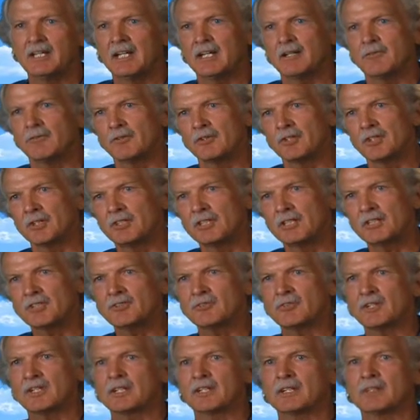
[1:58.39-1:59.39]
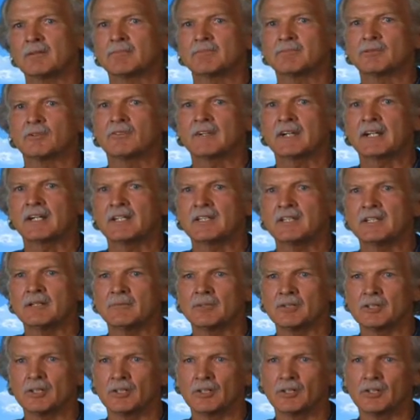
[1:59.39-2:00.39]
And for the district, it provided them
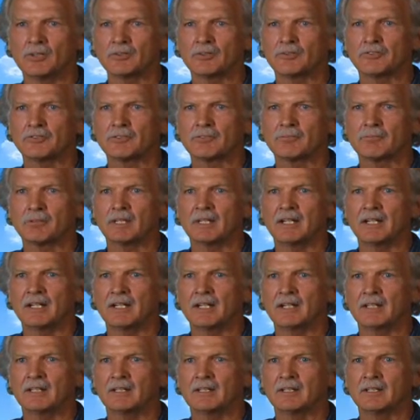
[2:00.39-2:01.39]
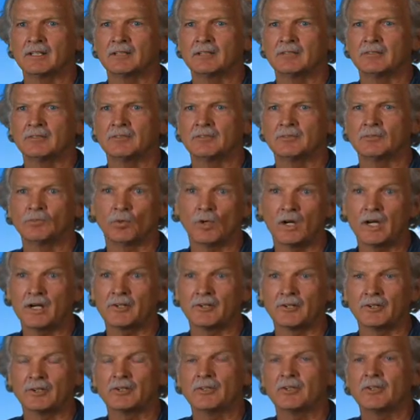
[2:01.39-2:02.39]
with a local supply of
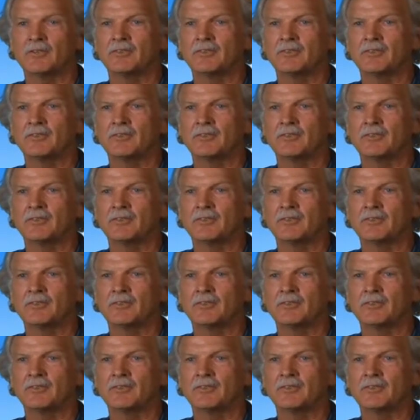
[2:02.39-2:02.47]
water